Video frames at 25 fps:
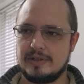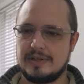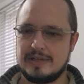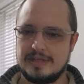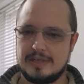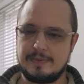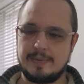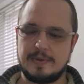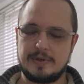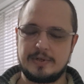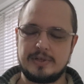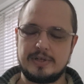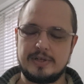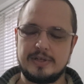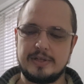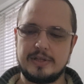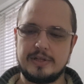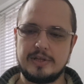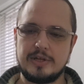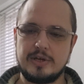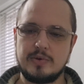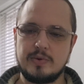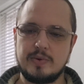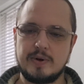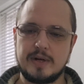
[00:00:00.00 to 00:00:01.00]
especially in
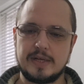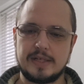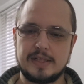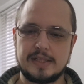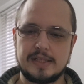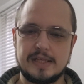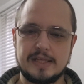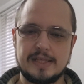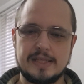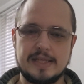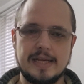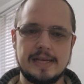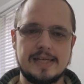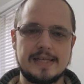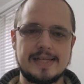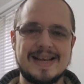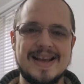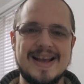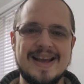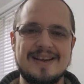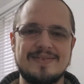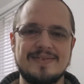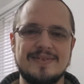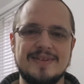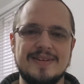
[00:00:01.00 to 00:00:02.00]
the US, they tend to
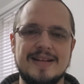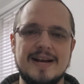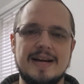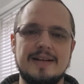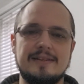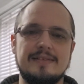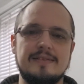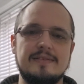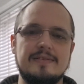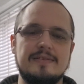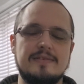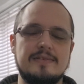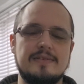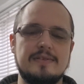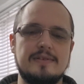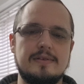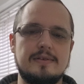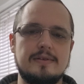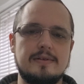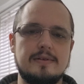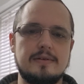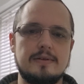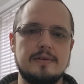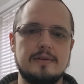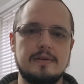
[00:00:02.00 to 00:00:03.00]
have
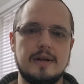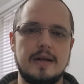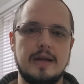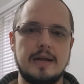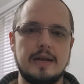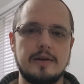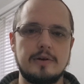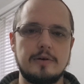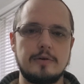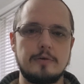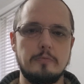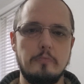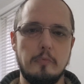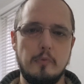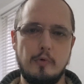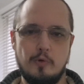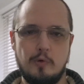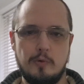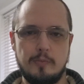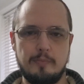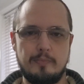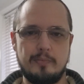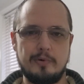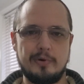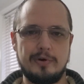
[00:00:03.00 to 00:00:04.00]
guns and
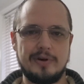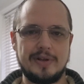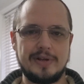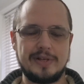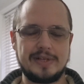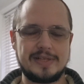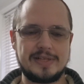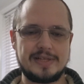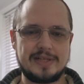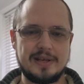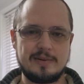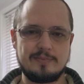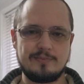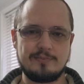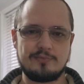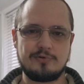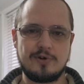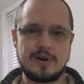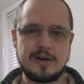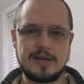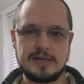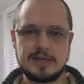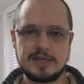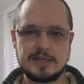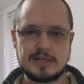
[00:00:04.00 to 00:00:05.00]
more bullets than
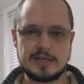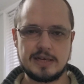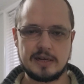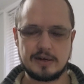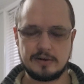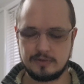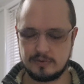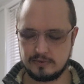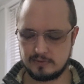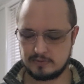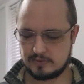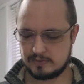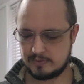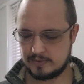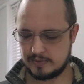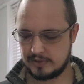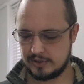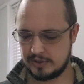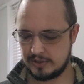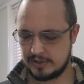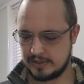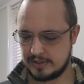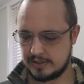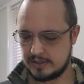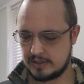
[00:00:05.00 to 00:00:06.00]
brain cells,
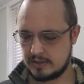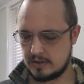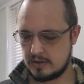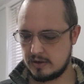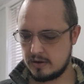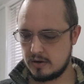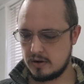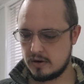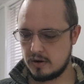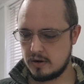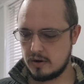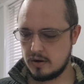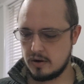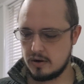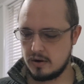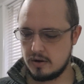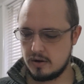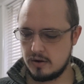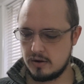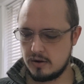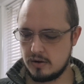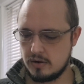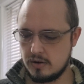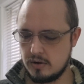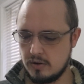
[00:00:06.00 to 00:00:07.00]
which is
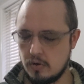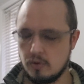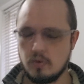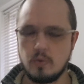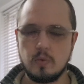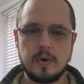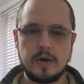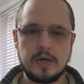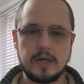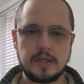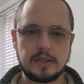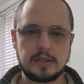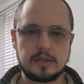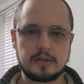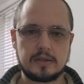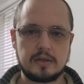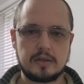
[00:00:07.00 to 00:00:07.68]
always a